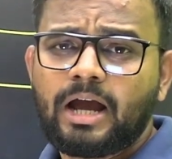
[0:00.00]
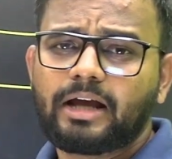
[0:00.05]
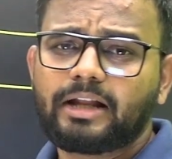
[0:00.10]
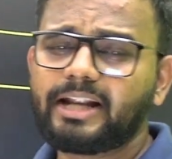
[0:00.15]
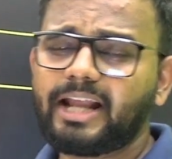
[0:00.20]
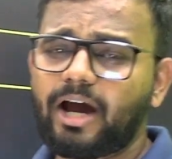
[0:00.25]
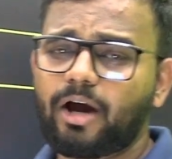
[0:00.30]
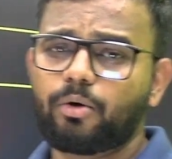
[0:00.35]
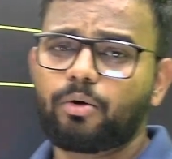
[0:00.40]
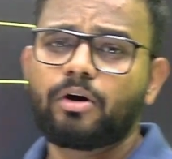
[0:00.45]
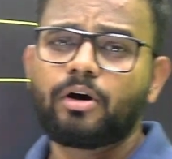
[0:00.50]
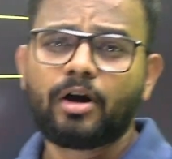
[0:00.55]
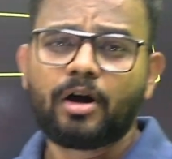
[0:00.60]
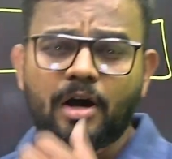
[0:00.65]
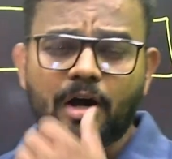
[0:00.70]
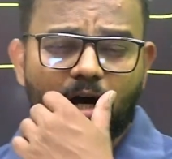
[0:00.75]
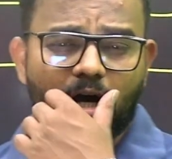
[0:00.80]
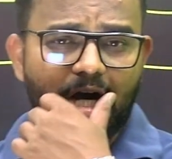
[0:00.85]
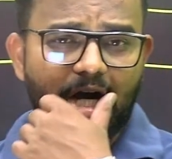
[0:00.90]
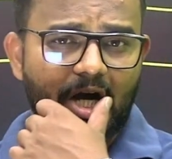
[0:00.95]
Now,
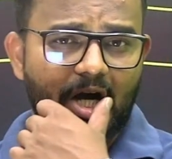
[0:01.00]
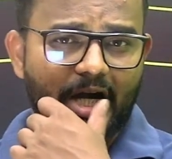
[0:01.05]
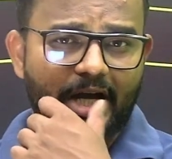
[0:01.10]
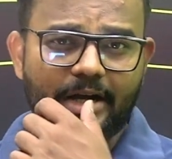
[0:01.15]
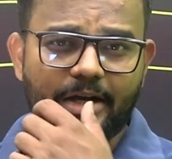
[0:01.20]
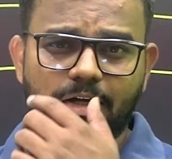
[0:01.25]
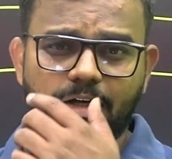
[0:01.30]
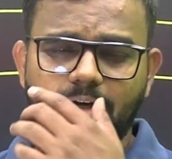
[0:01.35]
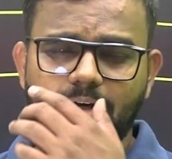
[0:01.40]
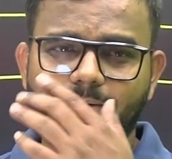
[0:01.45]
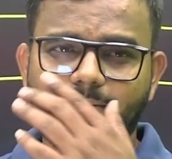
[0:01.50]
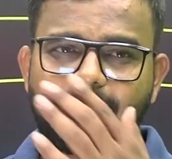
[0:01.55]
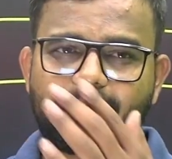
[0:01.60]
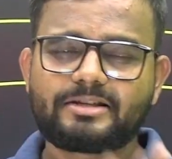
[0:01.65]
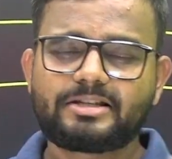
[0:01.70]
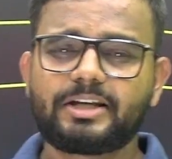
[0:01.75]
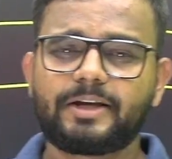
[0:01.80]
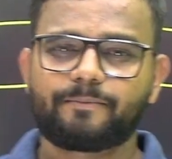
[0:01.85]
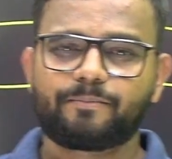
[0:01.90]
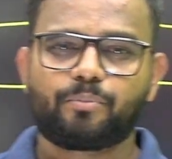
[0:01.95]

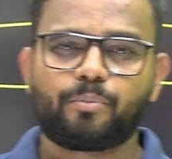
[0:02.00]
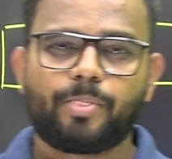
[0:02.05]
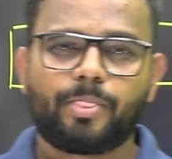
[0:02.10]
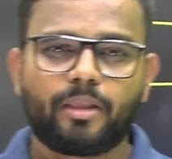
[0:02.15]
see,